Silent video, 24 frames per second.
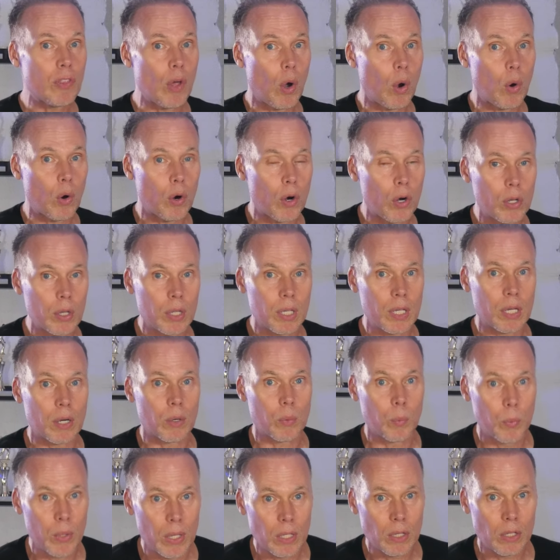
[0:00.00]
though earlier
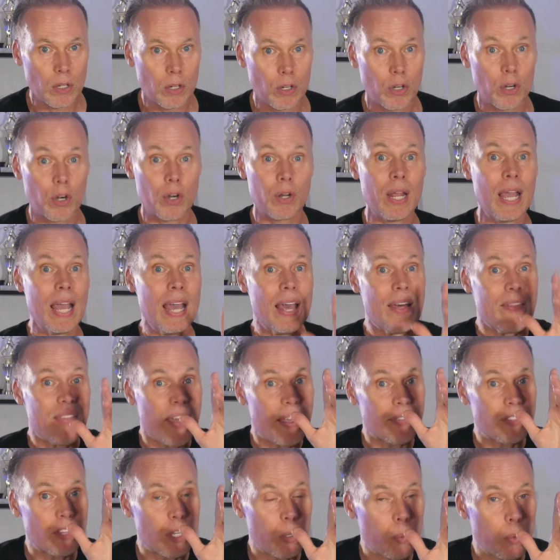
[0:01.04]
we learned
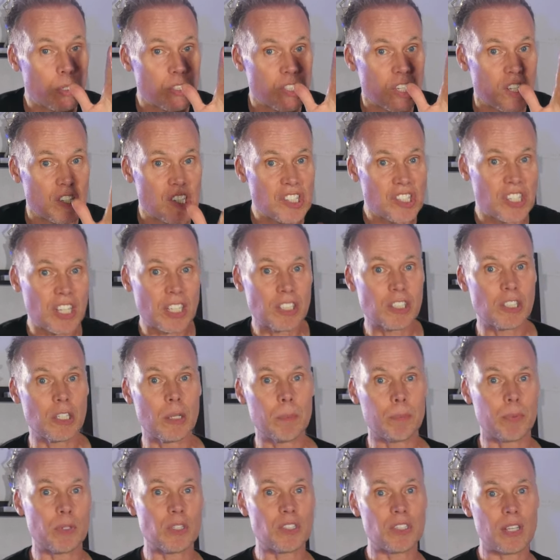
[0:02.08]
that there was a sixty
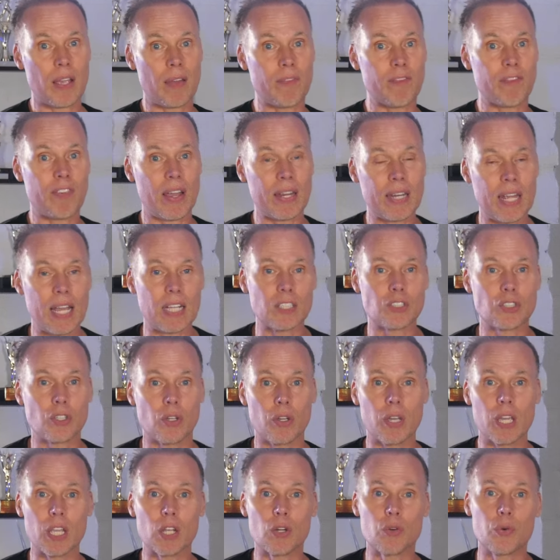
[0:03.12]
percent financial
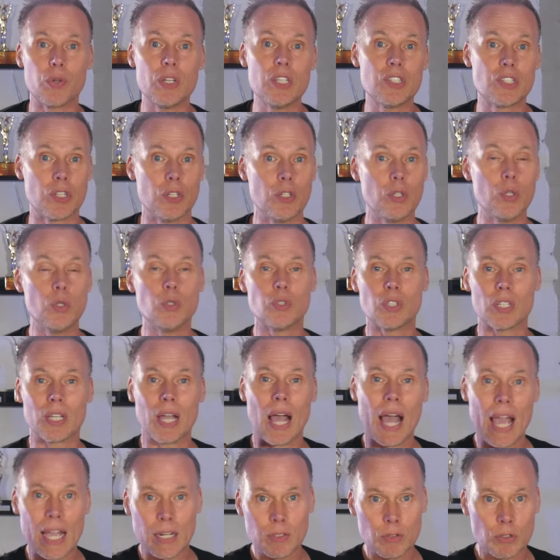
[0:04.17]
increase in using
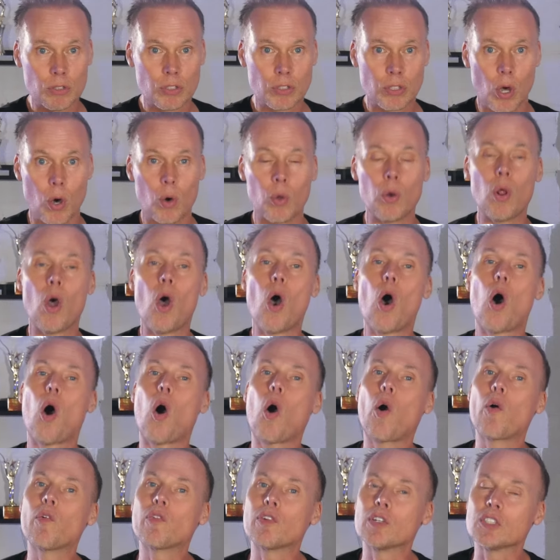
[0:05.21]
Hydrostone
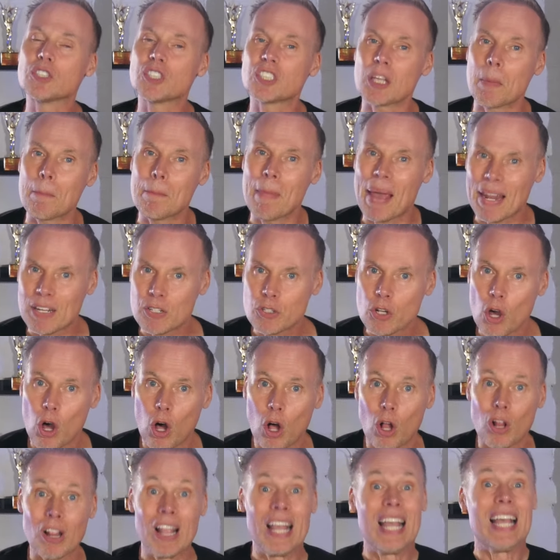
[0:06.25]
over Cement All.